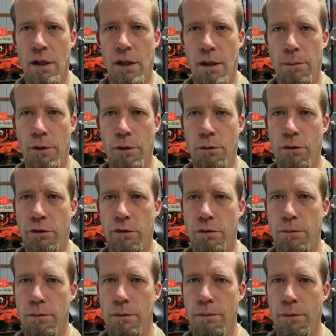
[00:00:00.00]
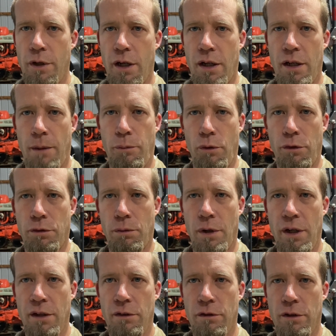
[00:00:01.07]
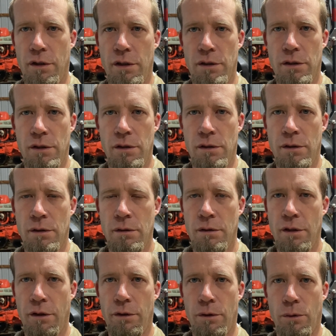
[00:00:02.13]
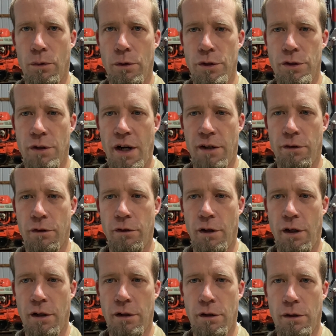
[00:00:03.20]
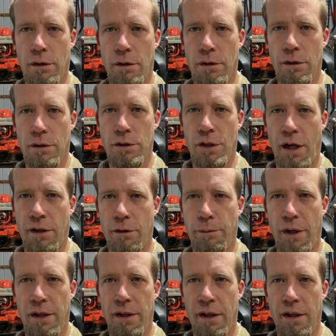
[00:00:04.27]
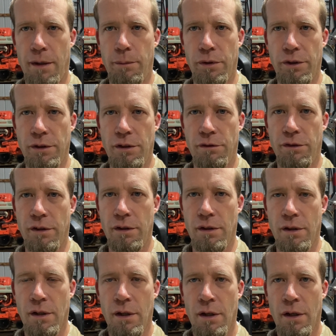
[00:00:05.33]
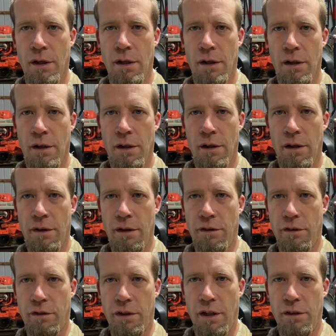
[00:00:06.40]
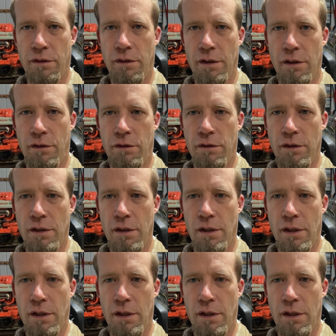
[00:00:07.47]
There was a couple threads on either Orange Tractor Talk or Tractor by Net, I believe, that discussed this, and